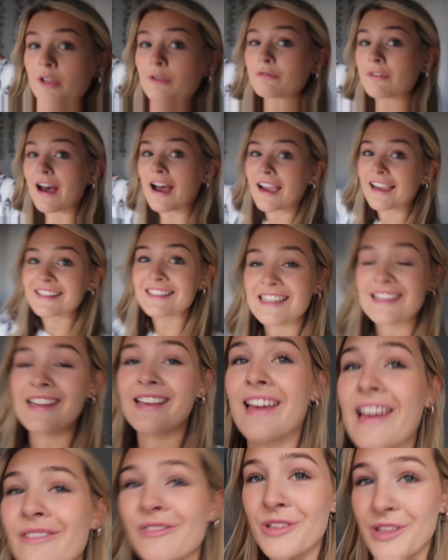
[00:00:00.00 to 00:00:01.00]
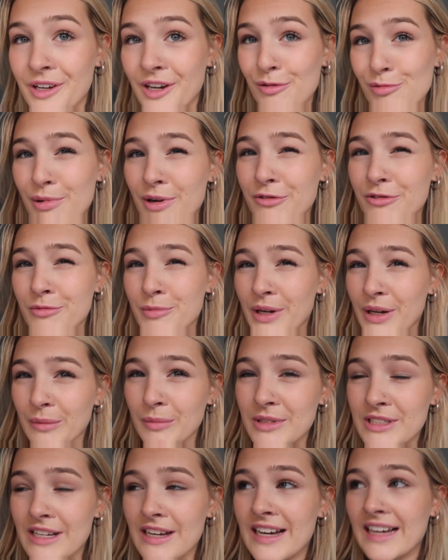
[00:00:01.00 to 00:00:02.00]
the vines and like everything I bought from
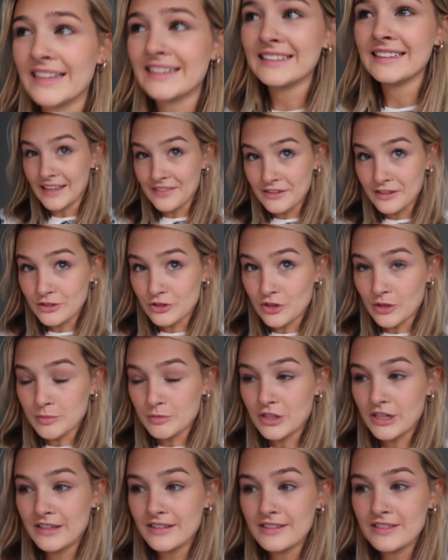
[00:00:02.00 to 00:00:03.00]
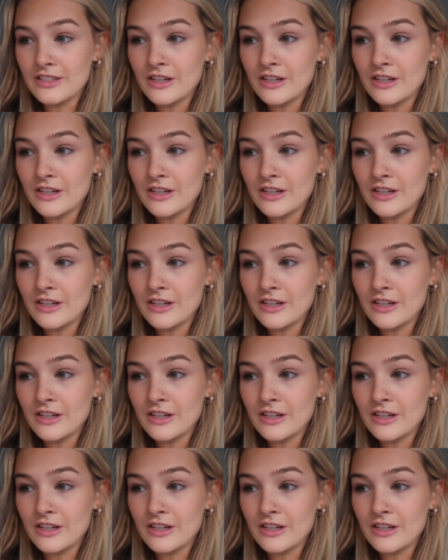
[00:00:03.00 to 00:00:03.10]
Amazon in the description,